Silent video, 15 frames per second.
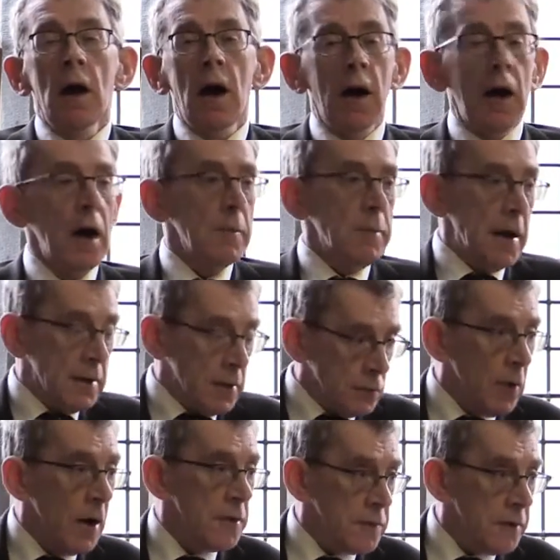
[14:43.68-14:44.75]
And it
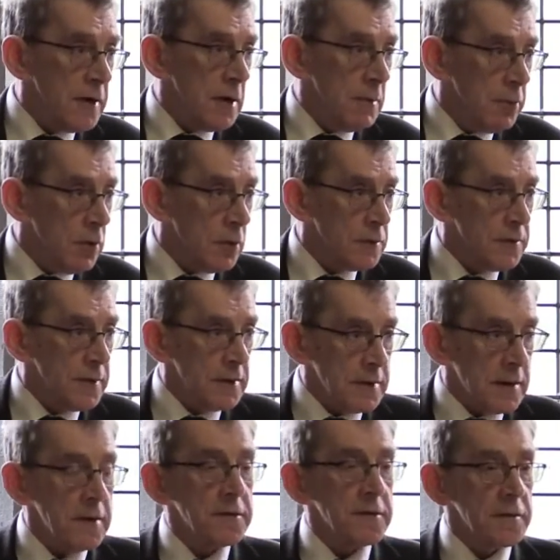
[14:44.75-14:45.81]
was very important that
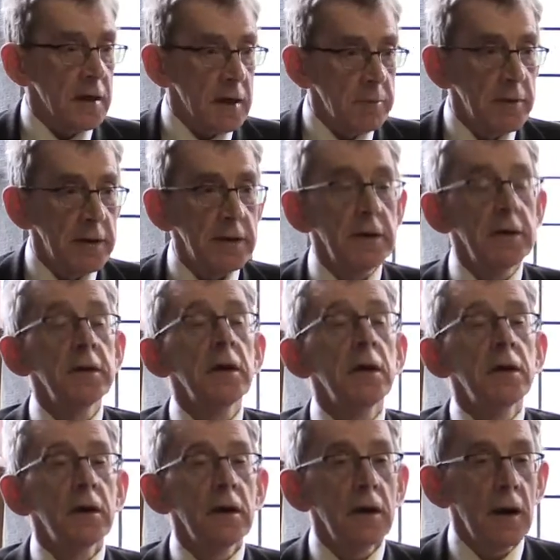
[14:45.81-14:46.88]
cases like McGee
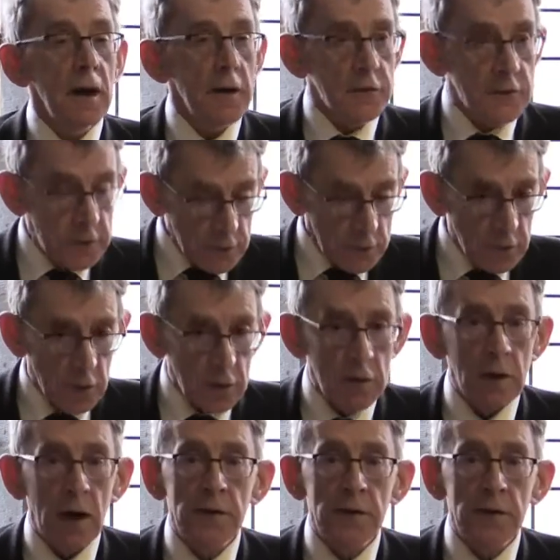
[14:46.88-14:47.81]
did occur.